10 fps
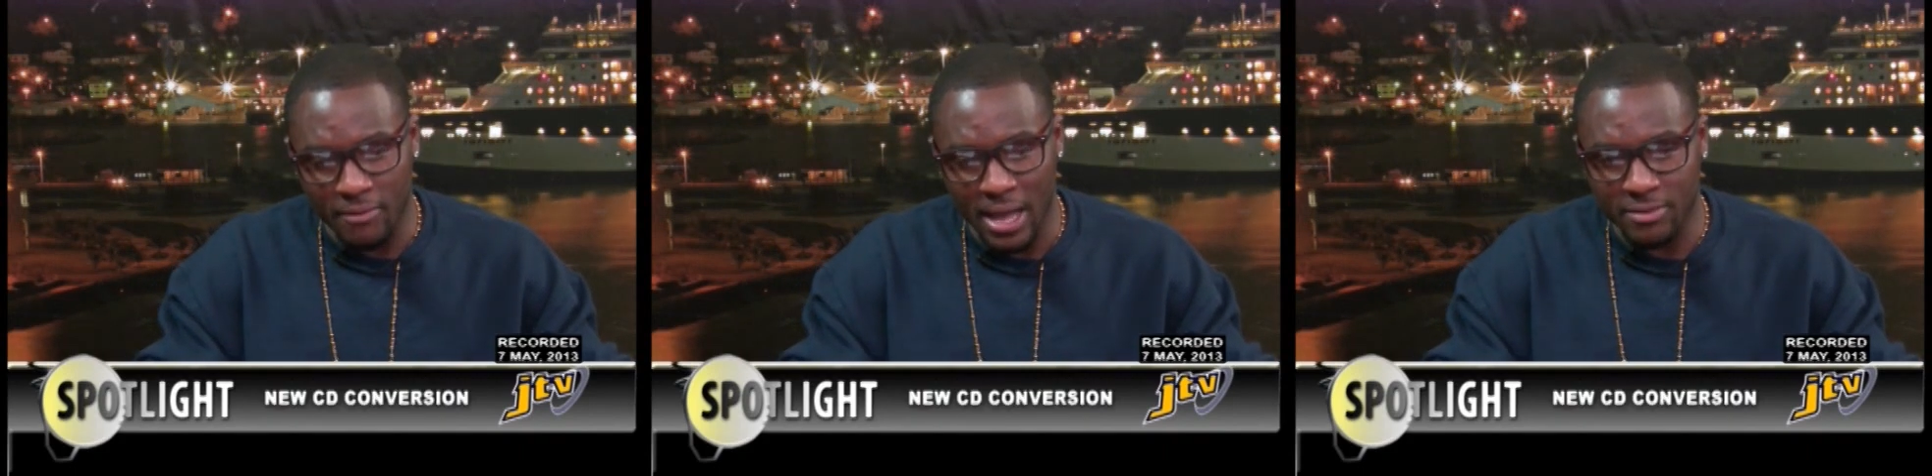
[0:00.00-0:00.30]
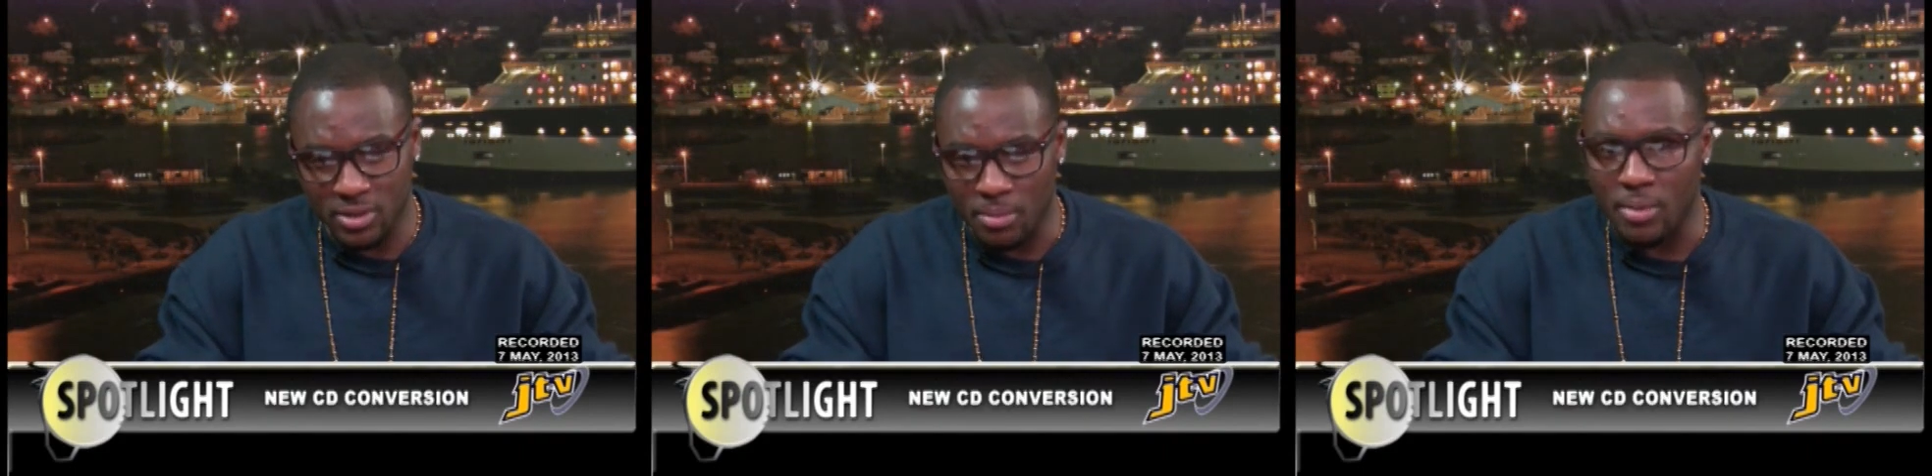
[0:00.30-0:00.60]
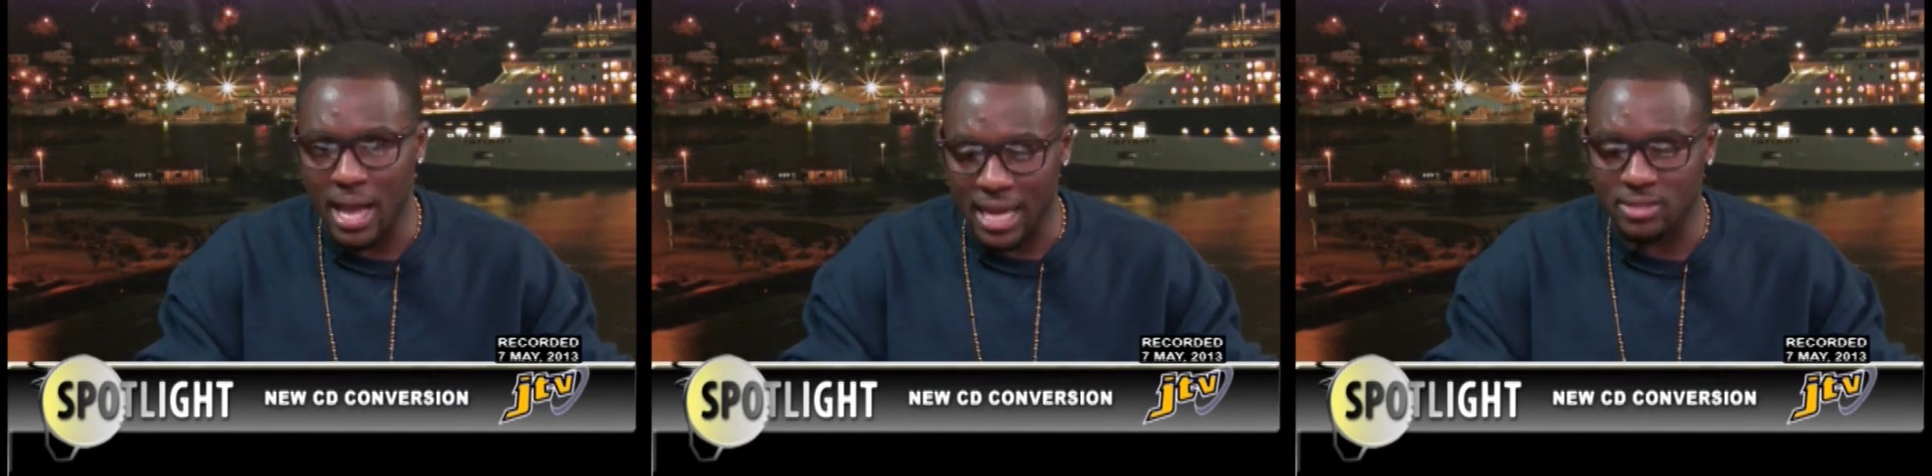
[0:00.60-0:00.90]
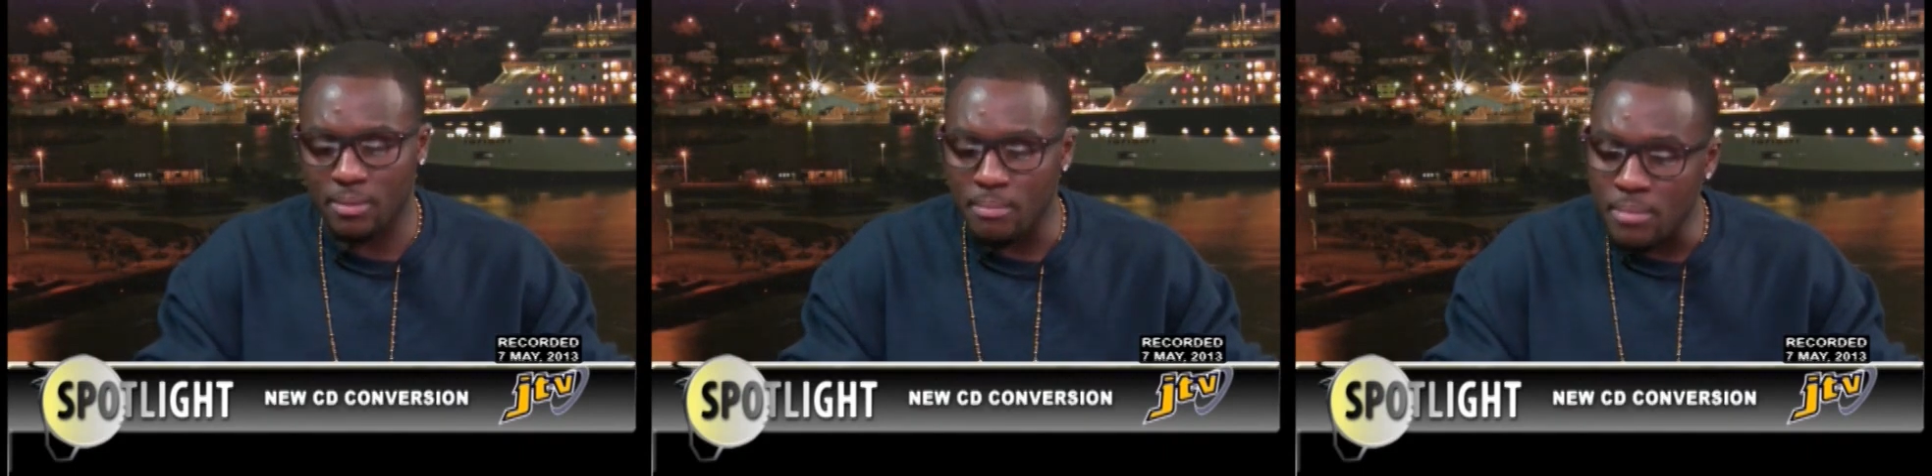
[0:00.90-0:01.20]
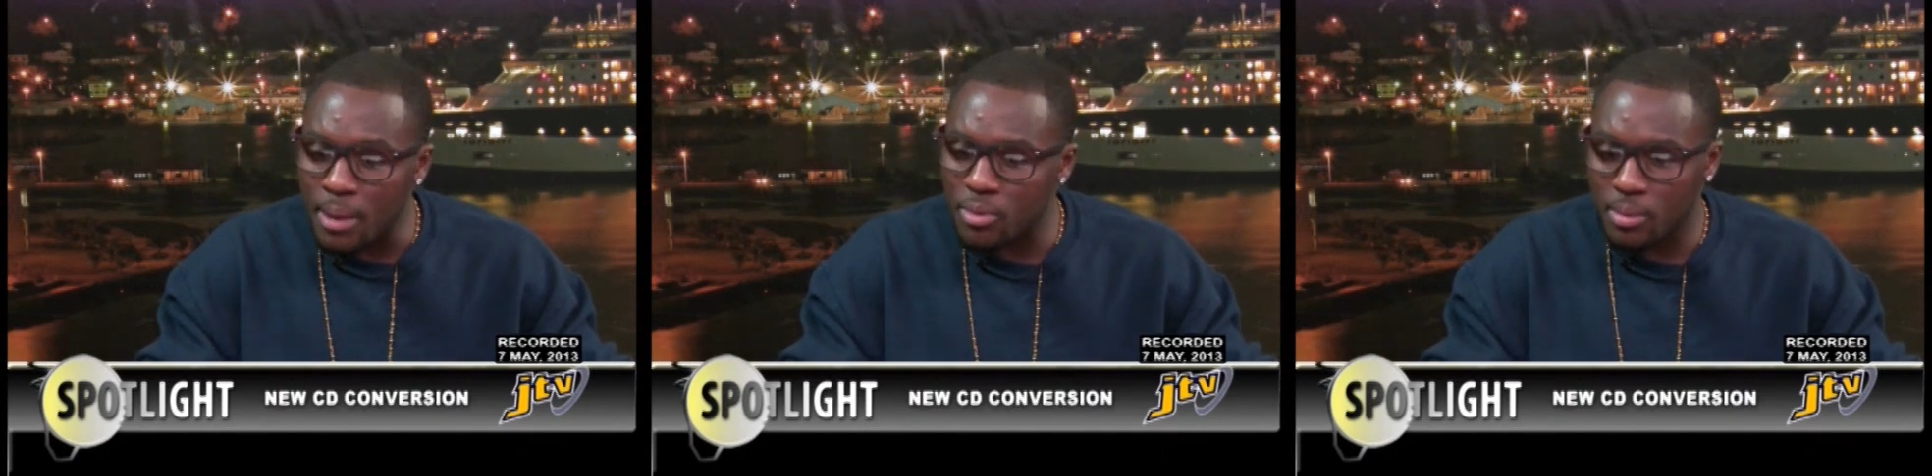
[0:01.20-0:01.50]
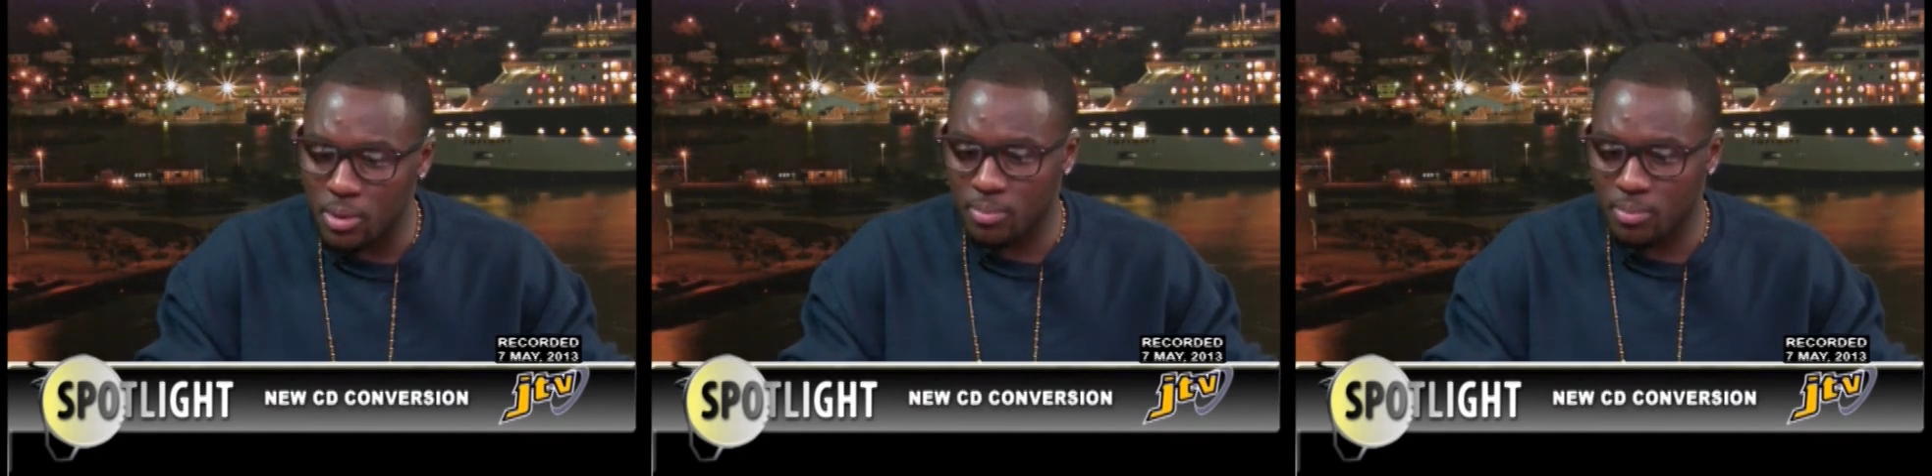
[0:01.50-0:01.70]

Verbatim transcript: have some had some memorable